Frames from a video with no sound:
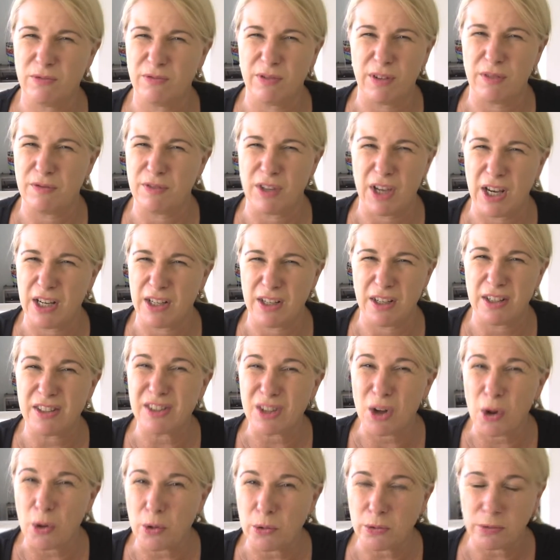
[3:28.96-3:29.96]
15
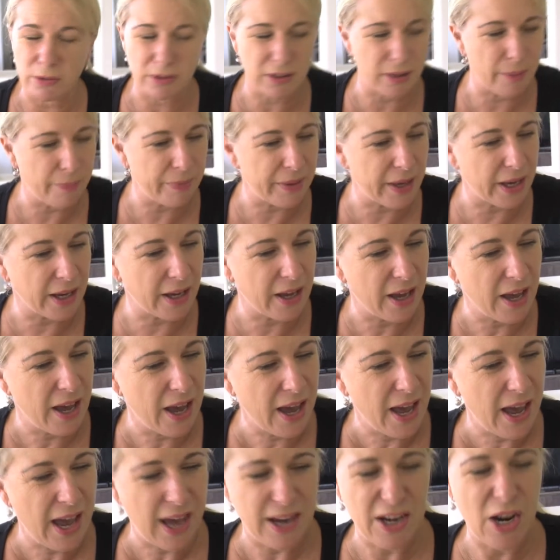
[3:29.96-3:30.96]
years old or something.
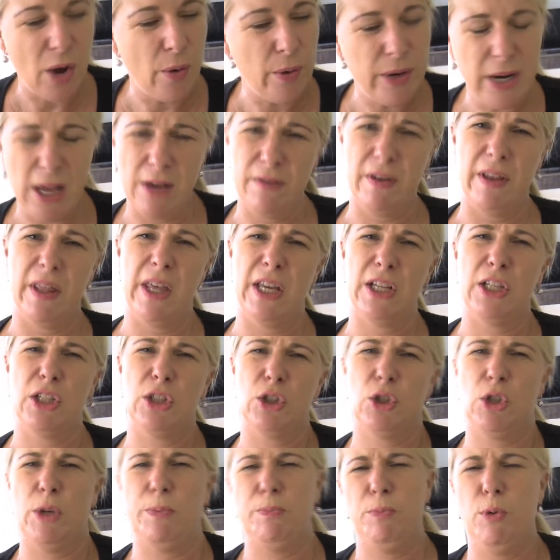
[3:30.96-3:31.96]
No one ever, they
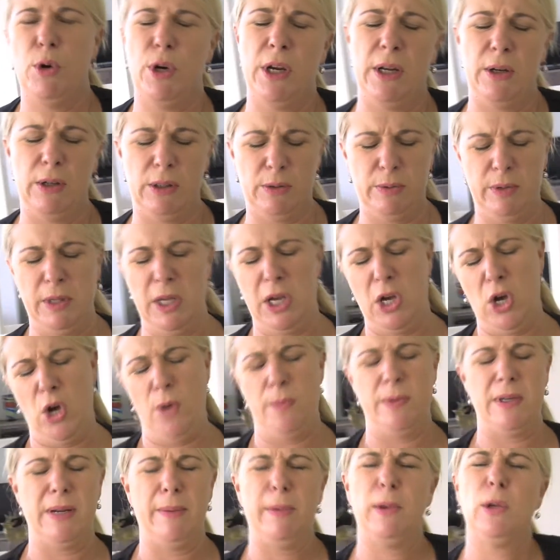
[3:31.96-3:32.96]
just put it, because when they
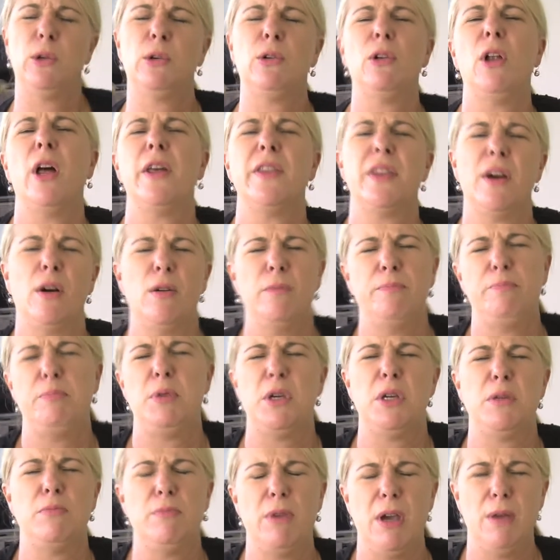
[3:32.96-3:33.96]
opened up, it looked like they were
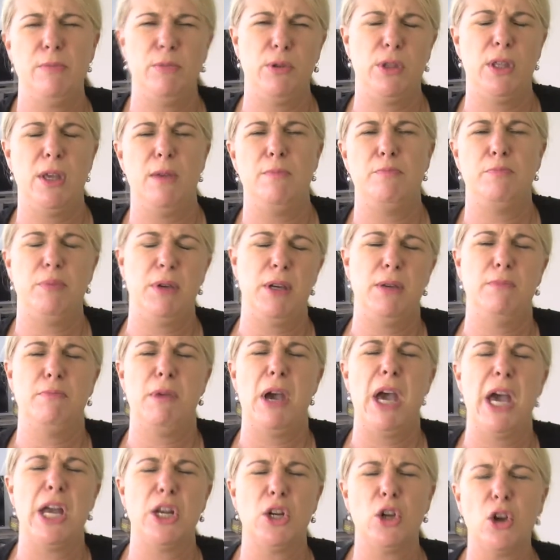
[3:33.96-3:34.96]
big men with their big
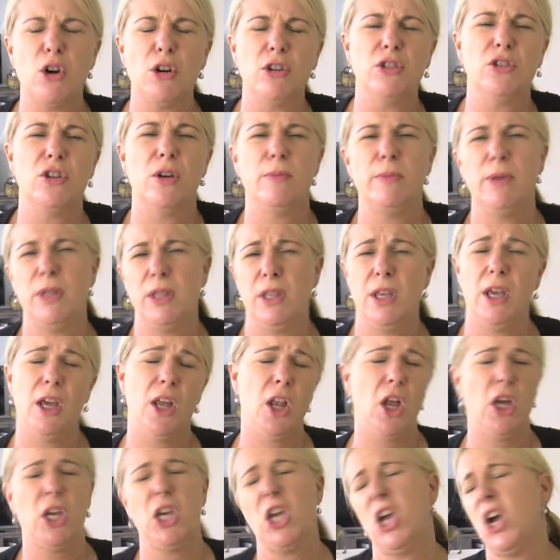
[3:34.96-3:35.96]
man condom in
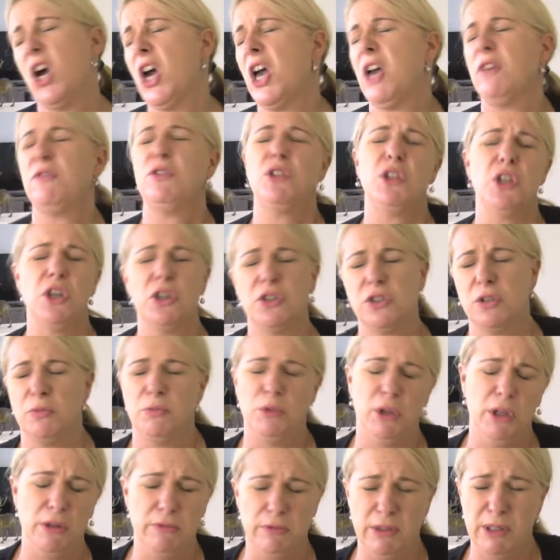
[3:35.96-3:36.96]
there. Like, yeah, I have sex,
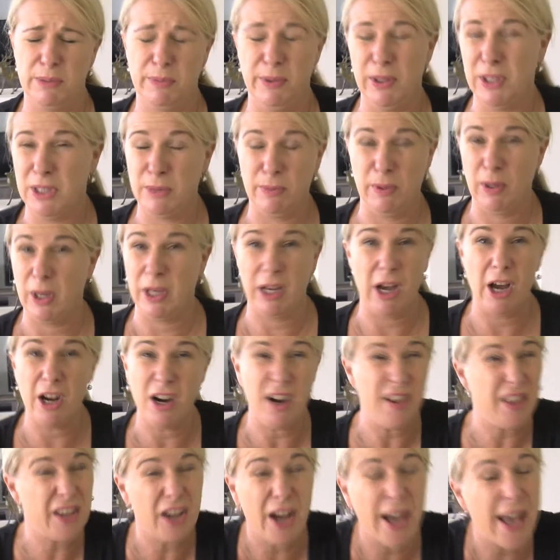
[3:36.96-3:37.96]
I'm really responsible. Like, I
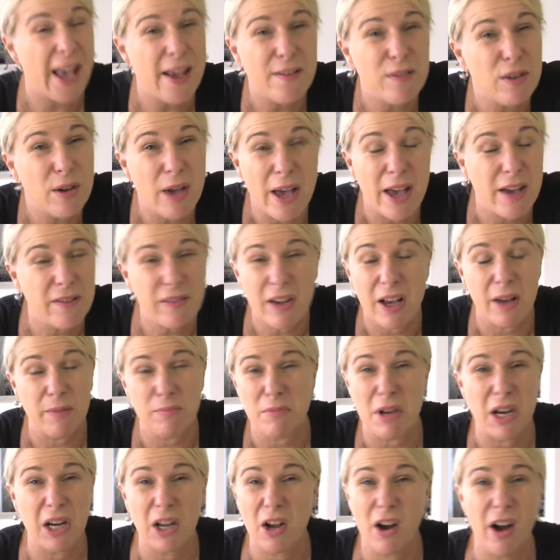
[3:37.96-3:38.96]
don't think I ever
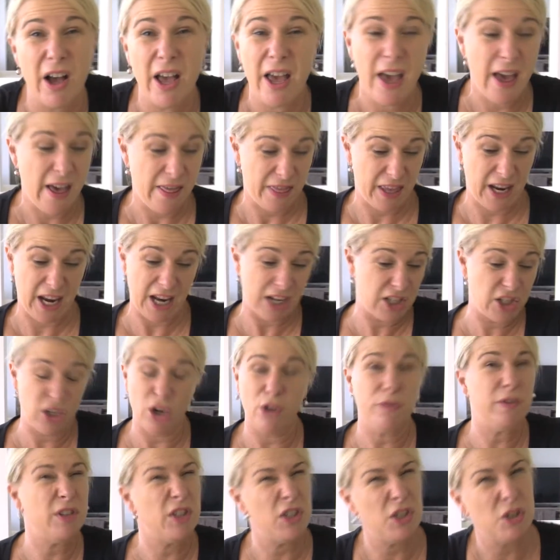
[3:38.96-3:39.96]
met a guy that
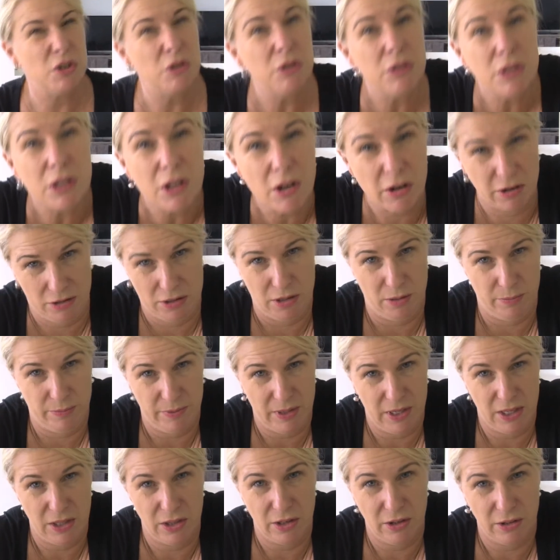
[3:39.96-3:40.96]
actually offered to use a
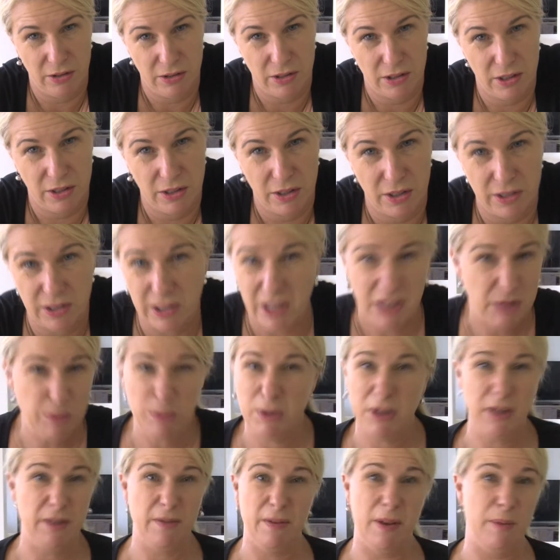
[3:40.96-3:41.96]
condom in those. They
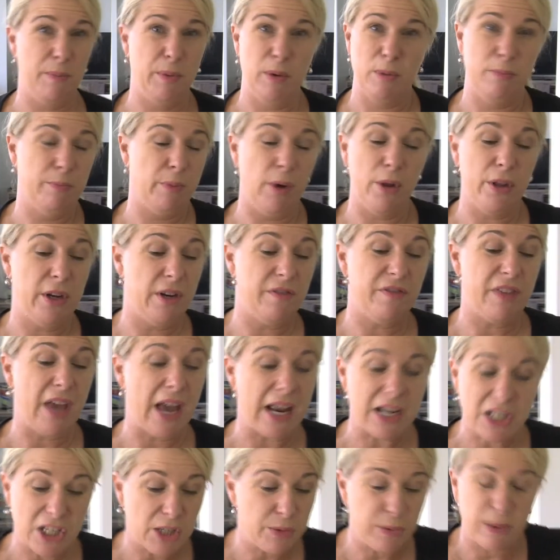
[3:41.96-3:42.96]
wouldn't bother, if
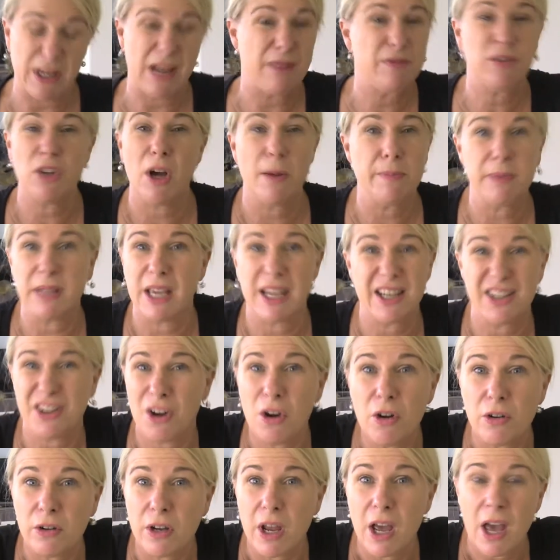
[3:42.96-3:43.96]
they actually wouldn't have time to get it
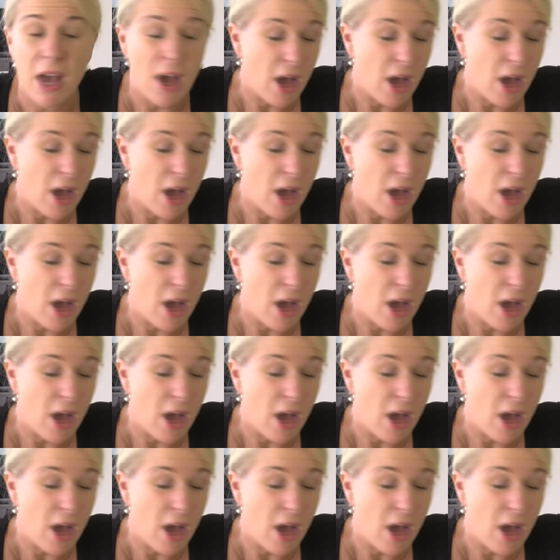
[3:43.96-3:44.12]
on,